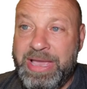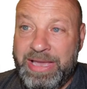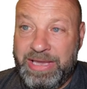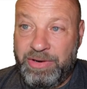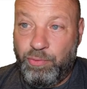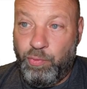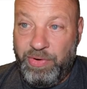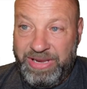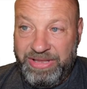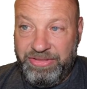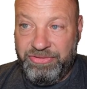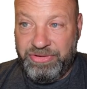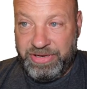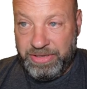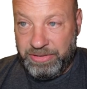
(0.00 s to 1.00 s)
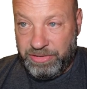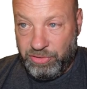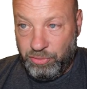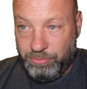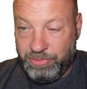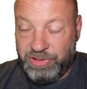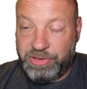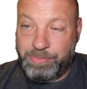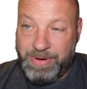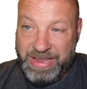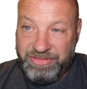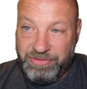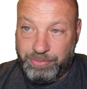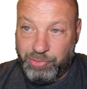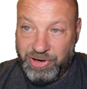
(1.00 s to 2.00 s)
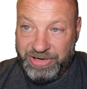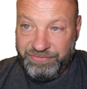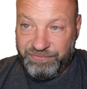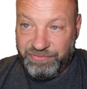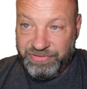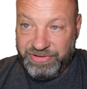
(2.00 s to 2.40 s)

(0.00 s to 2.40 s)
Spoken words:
And we, the consumers, pay the price for